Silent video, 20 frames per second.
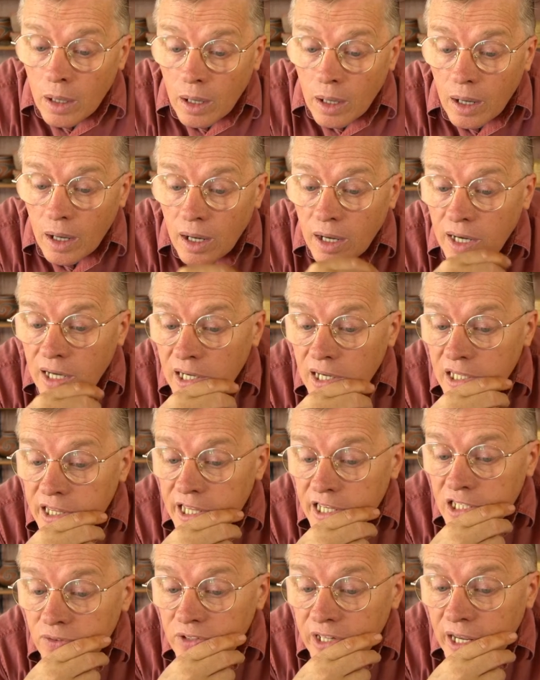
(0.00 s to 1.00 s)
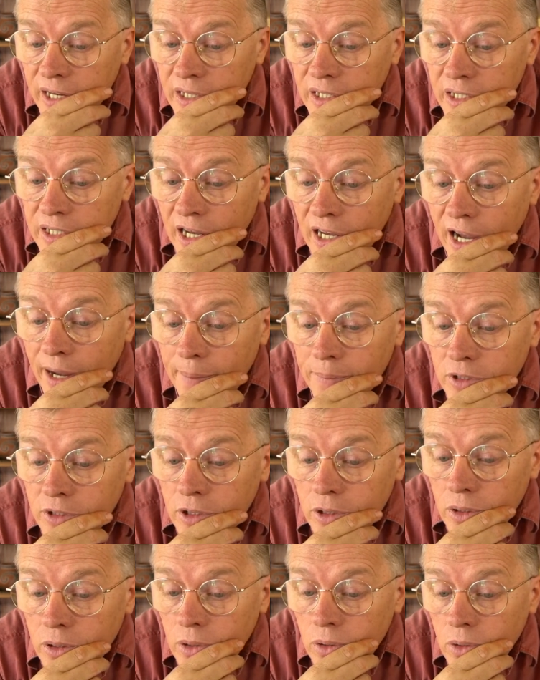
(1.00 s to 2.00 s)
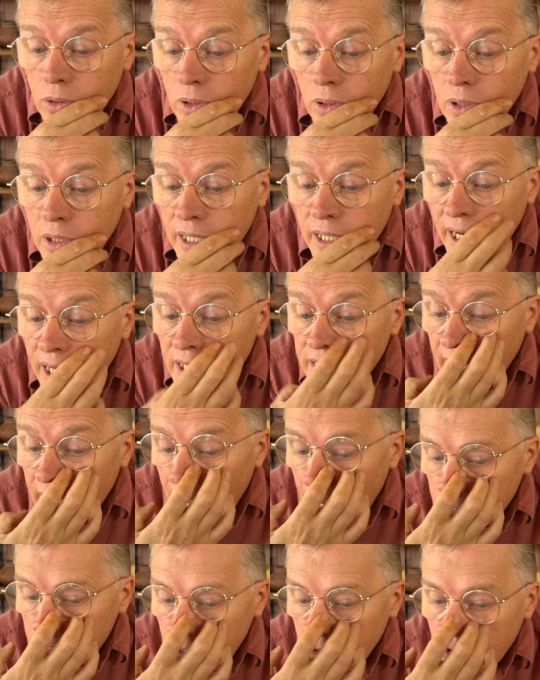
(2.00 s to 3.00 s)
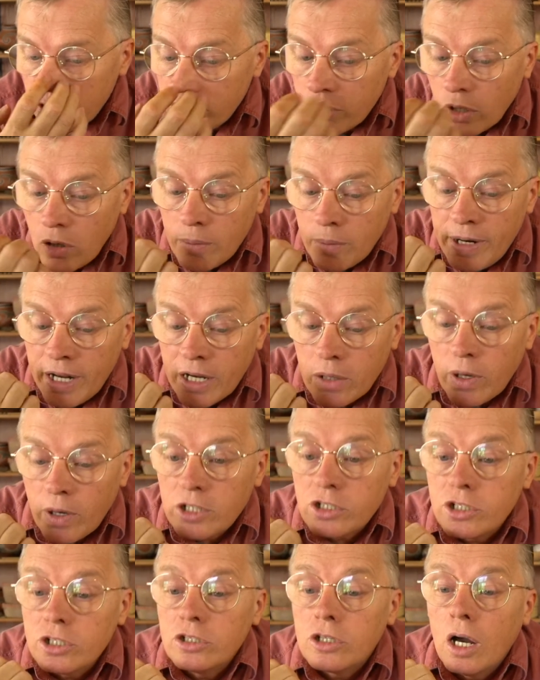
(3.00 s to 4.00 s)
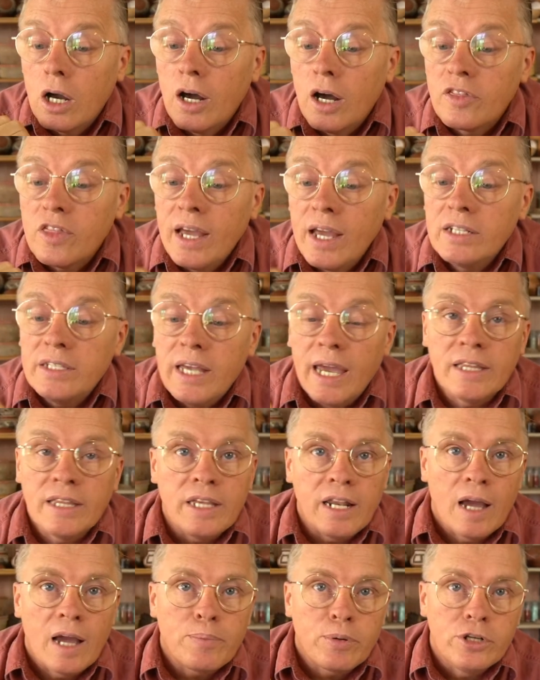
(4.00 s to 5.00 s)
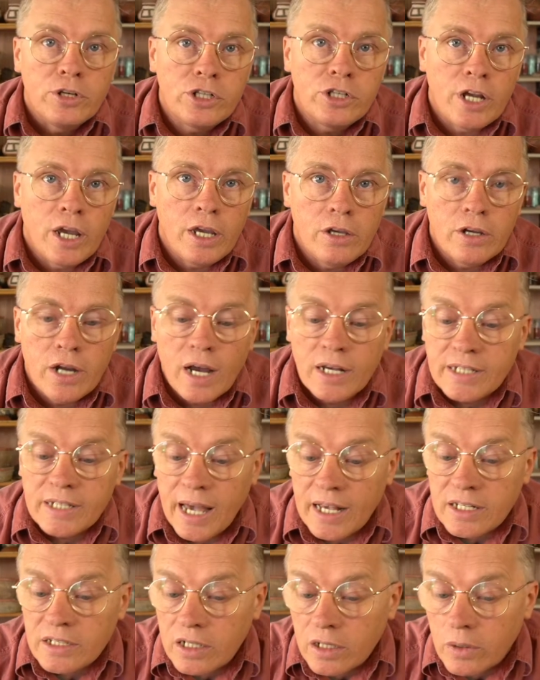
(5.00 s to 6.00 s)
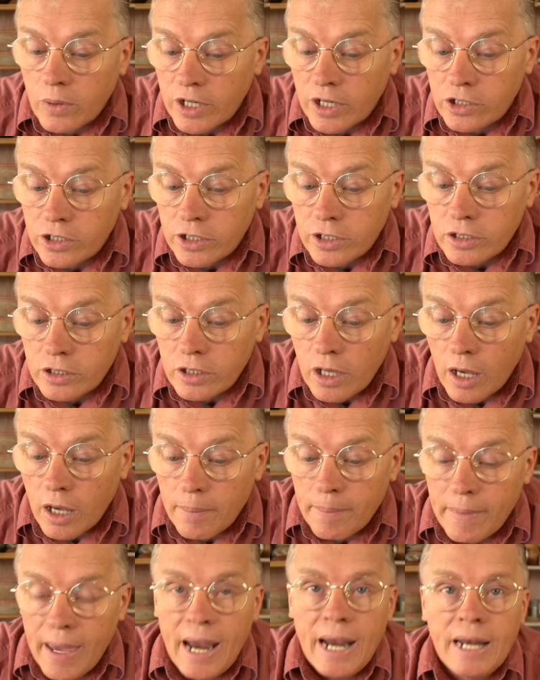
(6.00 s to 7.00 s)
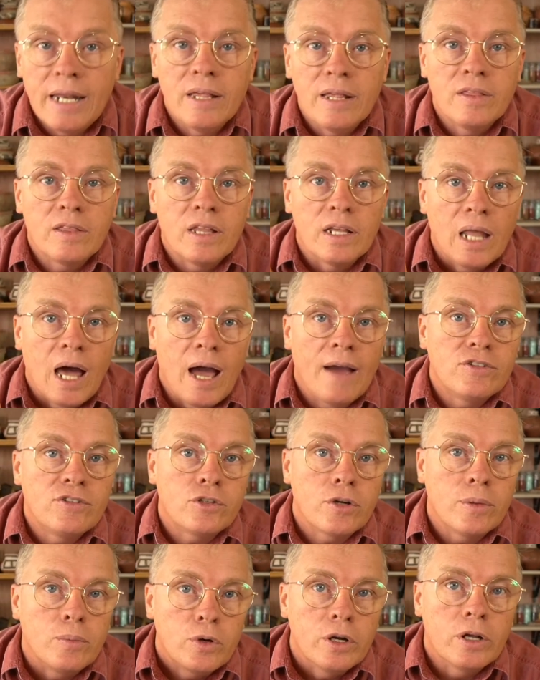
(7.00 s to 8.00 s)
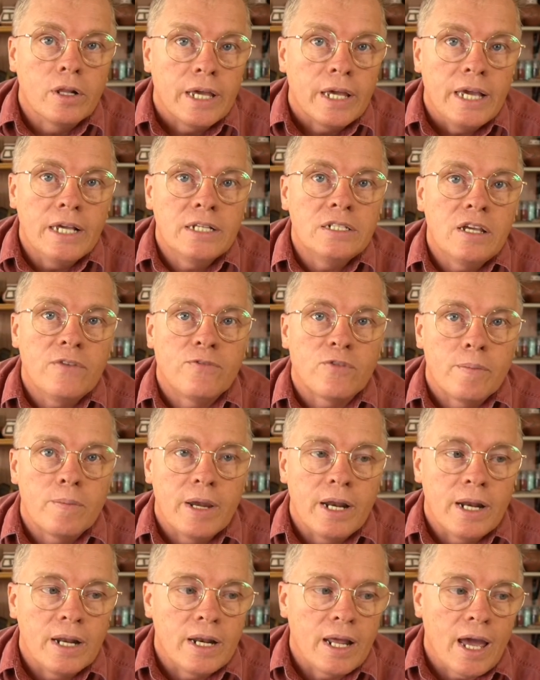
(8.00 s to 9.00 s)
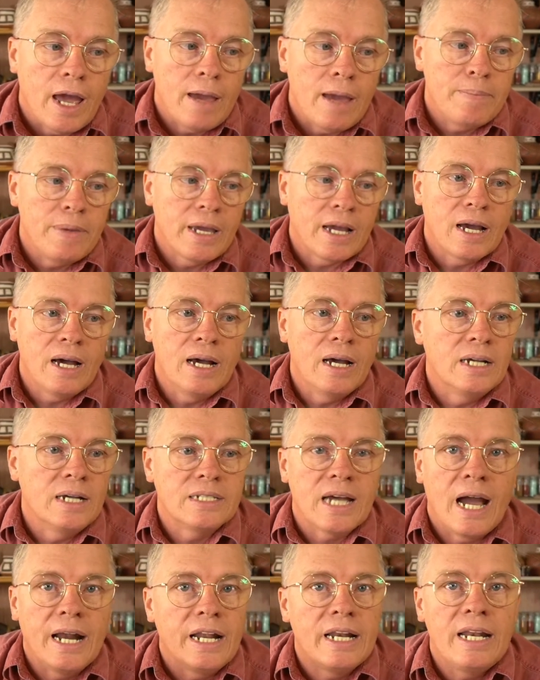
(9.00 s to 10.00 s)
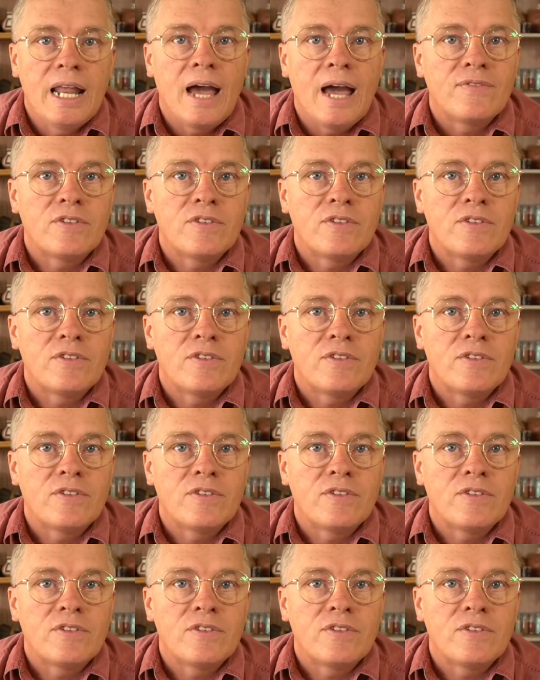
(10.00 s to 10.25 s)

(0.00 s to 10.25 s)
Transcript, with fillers: Uh, thanks for taking the time to let us ask you so many questions. Uh, thanks, Anthony. I appreciate you guys asking questions. It made the live stream real easy for me today because I didn't have